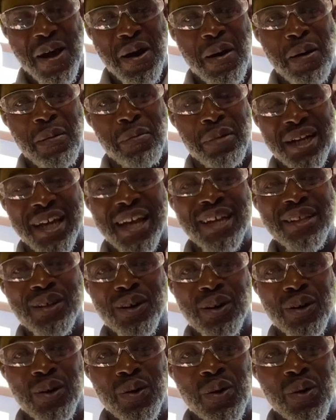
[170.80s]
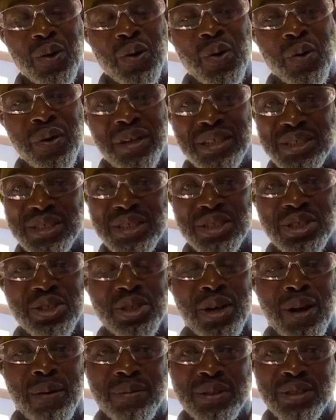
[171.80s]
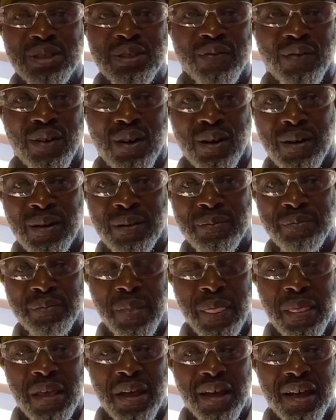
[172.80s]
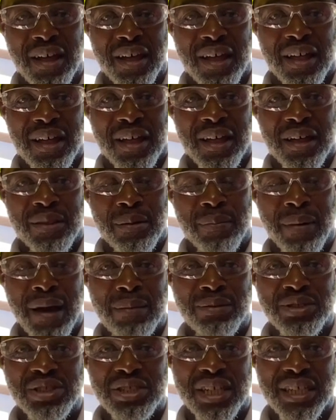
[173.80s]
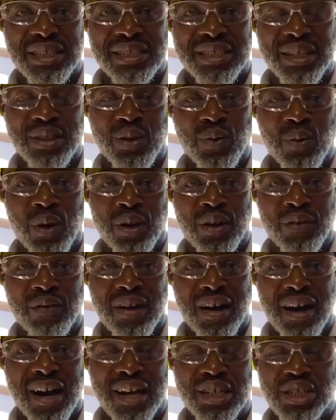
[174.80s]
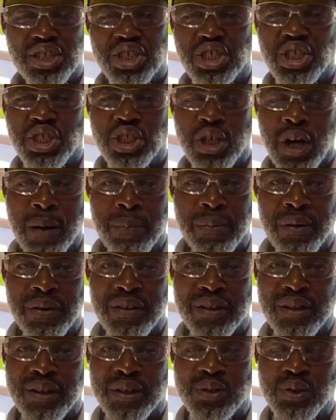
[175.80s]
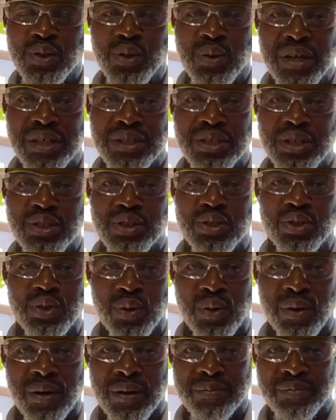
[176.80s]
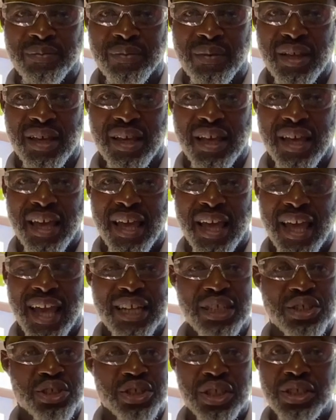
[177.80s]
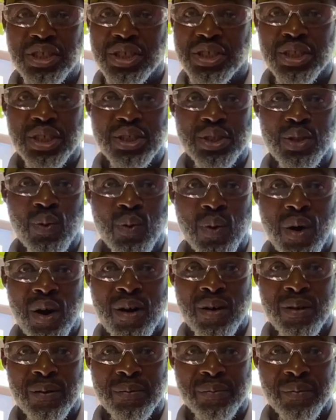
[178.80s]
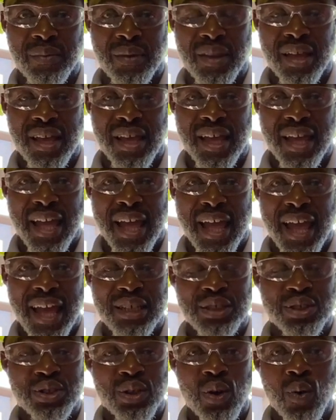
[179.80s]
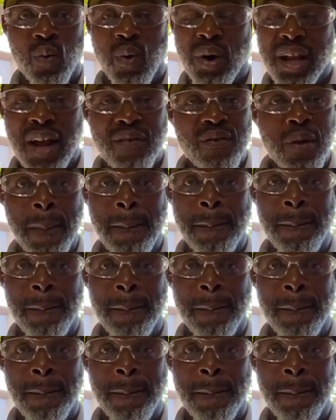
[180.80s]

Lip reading: but I know who is the sharpest of all. The Bible says that the Word of God is sharper than a two-edged sword, and Jesus is the Word. And so whatever